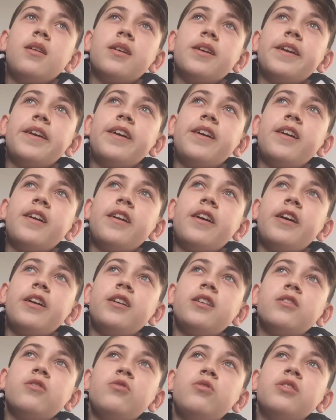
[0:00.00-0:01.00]
Yeah,
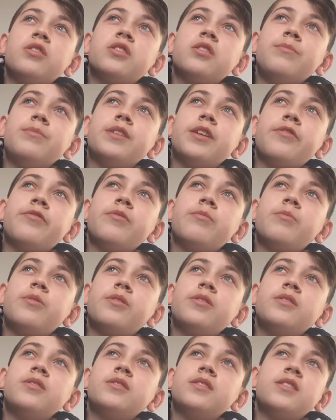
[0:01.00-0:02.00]
I go to some different
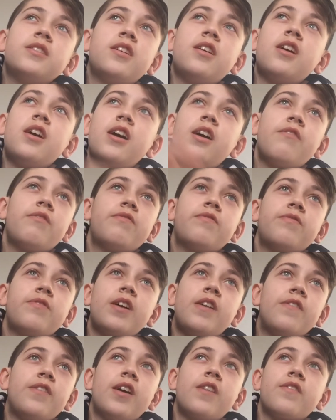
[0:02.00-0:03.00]
ones, you know.
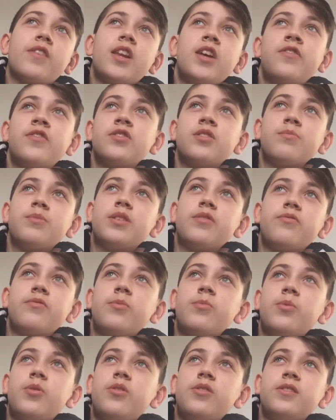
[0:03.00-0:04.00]
I've left some
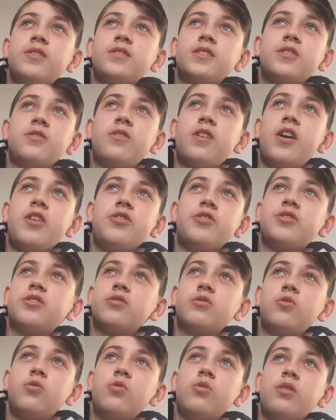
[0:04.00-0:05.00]
different ones, you know. I used
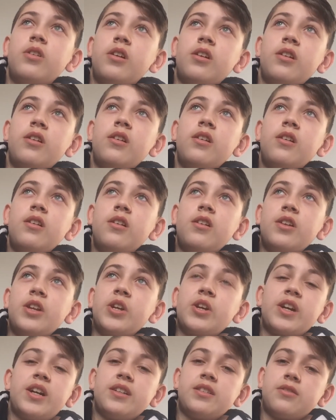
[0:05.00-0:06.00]
to go to
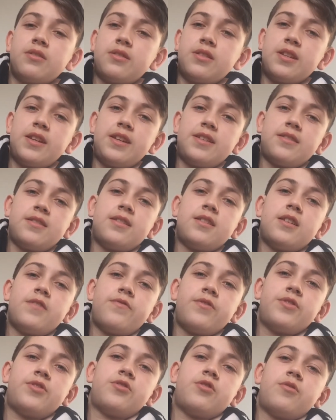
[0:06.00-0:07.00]
Newcastle City Centre
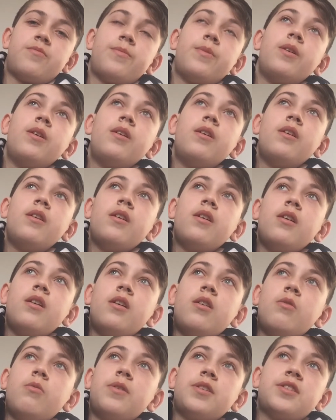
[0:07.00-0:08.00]
for some,
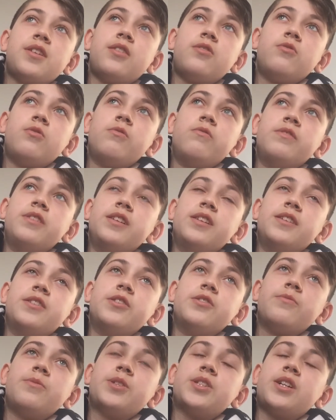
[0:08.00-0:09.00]
which I don't really
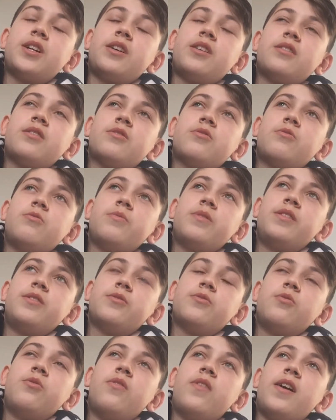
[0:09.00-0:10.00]

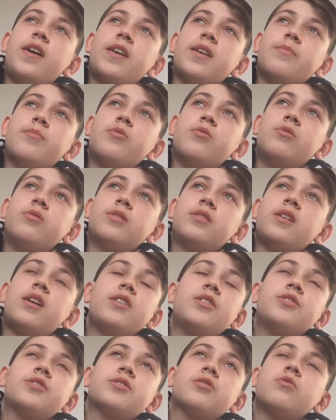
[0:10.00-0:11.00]
go there anymore. I
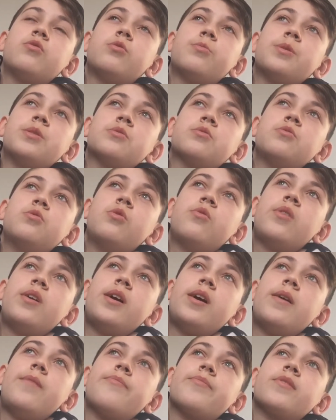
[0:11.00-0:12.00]
used to always go
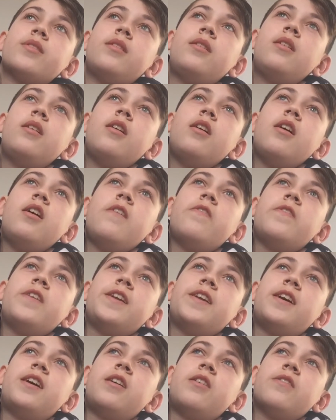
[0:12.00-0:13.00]
there.
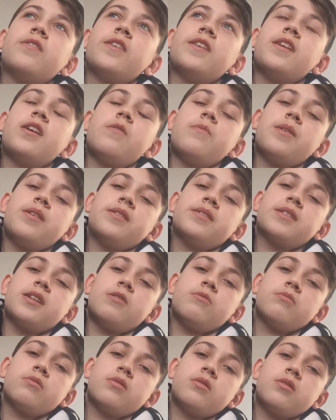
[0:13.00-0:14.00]
Then I went
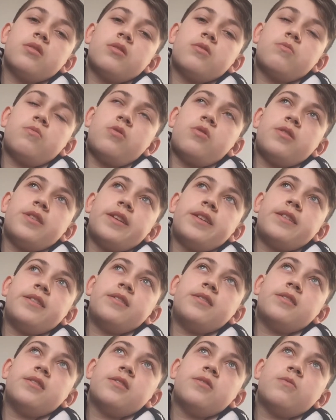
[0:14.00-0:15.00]
down to one
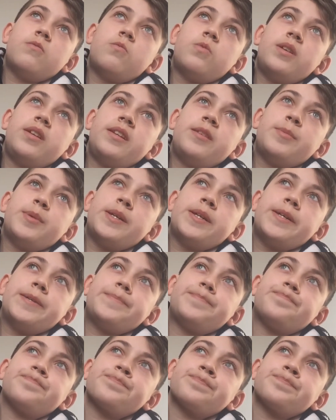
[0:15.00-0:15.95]
in Whitley Bay.